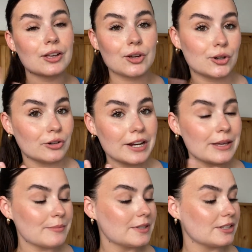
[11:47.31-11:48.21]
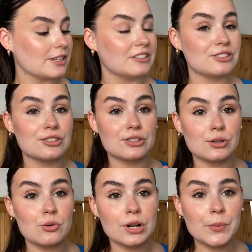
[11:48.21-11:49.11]
creams, it's just an
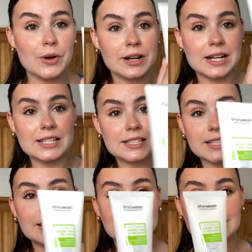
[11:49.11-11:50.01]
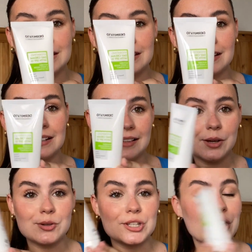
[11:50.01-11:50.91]
all-in-one, and it's
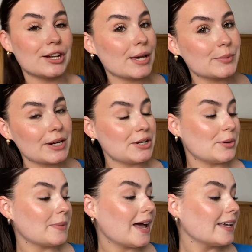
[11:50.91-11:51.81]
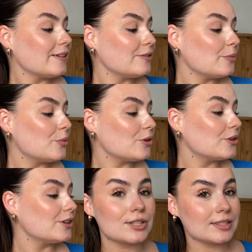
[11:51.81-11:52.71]
little, so you can like put it in your bag if you
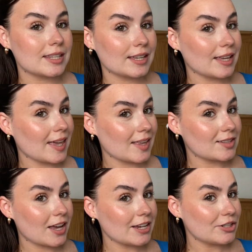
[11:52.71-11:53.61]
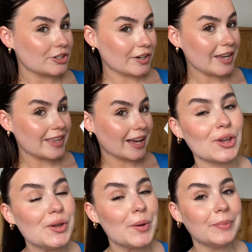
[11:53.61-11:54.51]
want. Just excited to try that.
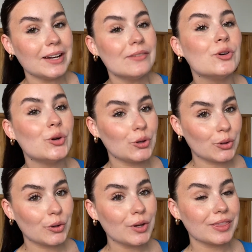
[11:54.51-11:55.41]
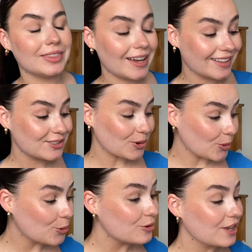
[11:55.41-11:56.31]
So believe it or not, that is
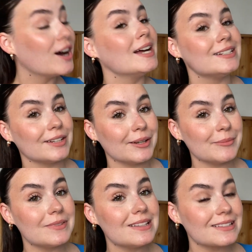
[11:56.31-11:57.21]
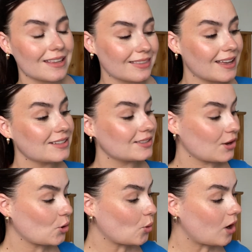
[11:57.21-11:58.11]
all the items, and that's
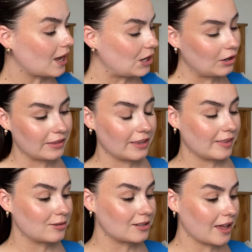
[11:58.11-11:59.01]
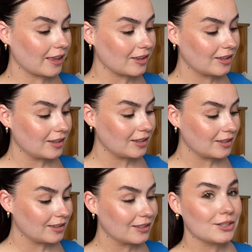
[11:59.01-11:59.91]
quite a lot. I think that was like
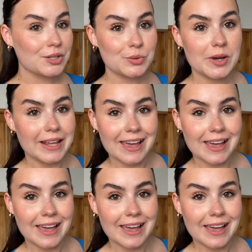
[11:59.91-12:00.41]
28